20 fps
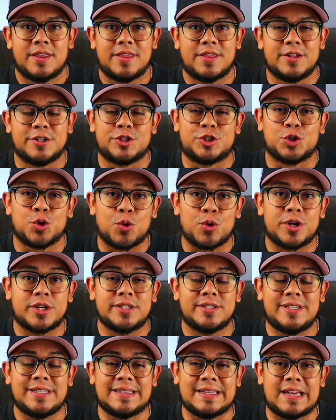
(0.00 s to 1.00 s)
the
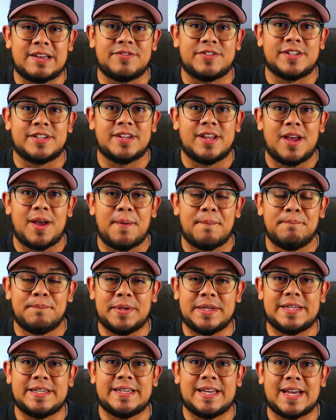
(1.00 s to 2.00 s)
Jordan 11
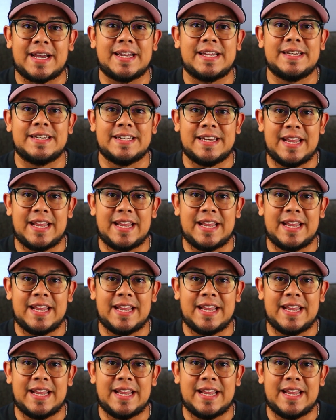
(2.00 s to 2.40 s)
Midnight